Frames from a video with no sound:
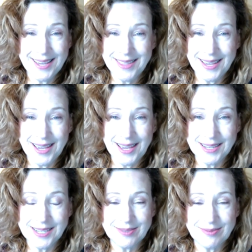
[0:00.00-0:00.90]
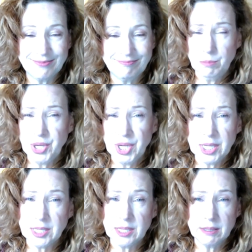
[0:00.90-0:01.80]
get that.
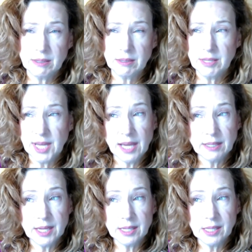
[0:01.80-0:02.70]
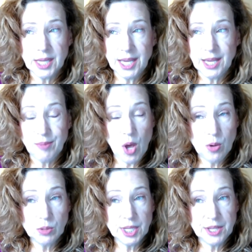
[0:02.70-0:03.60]
But technically,
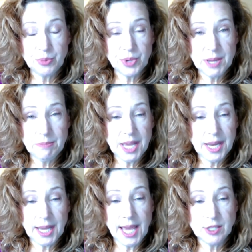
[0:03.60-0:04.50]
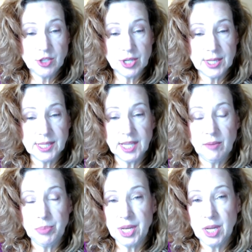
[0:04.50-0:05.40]
only three medications
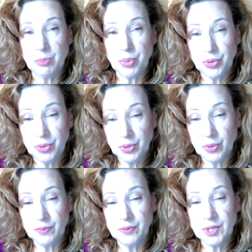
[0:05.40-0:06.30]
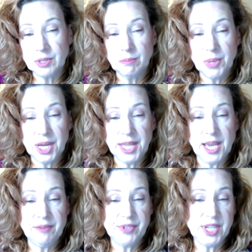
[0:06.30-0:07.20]
have been approved by the
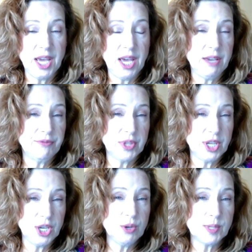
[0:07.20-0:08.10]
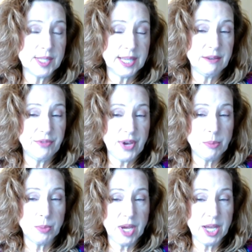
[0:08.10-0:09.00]
FDA for the use in
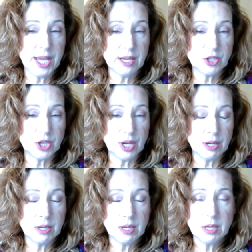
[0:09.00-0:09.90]
fibromyalgia.